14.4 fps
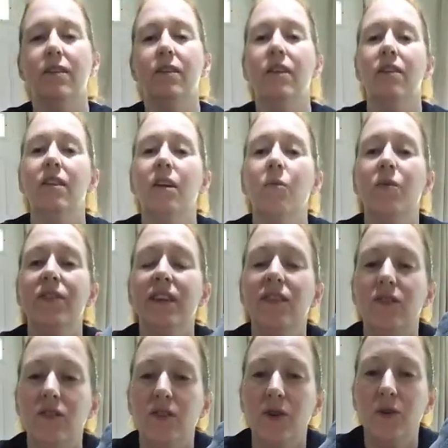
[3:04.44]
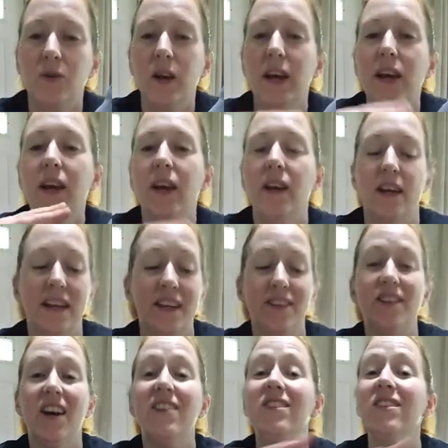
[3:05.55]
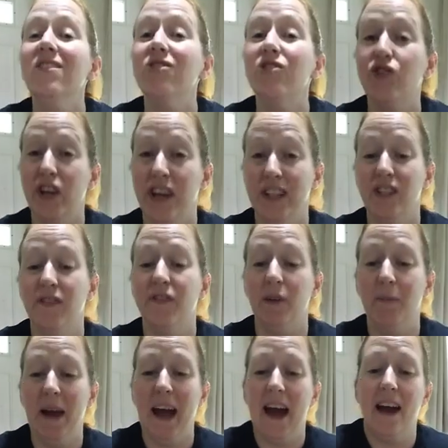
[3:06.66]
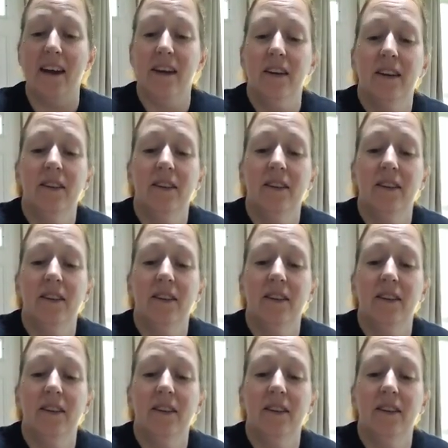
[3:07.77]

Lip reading: the thing with this too, it doesn't transfer back.